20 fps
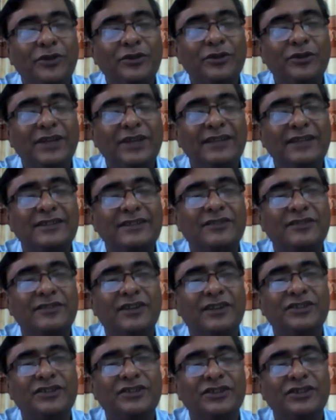the
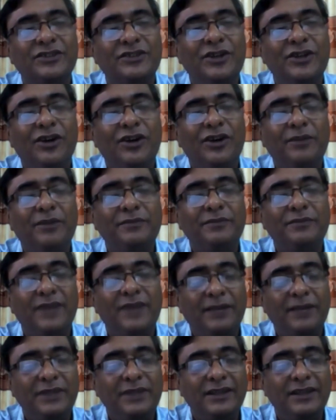instruction of,
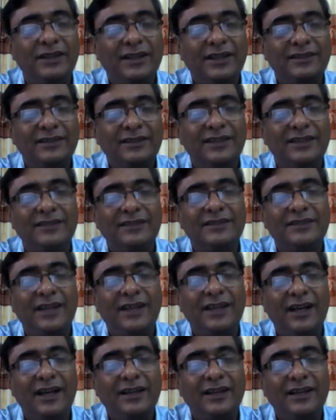I mean,
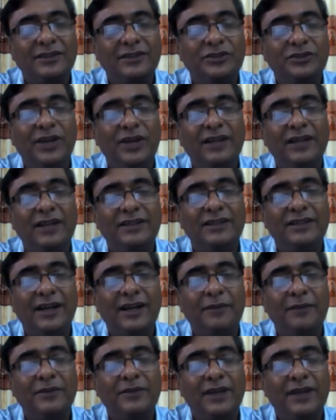Datta,
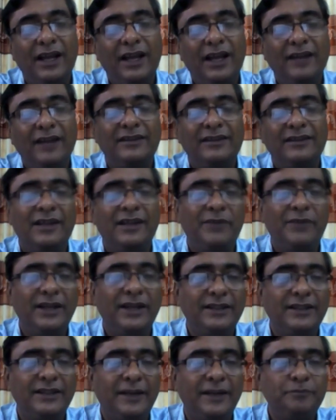Dayadham, and
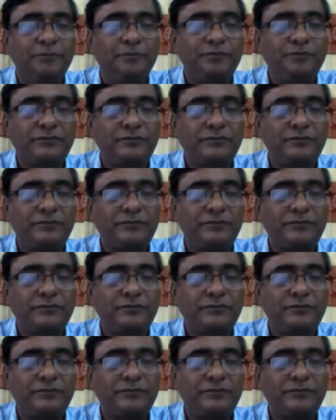Damayata.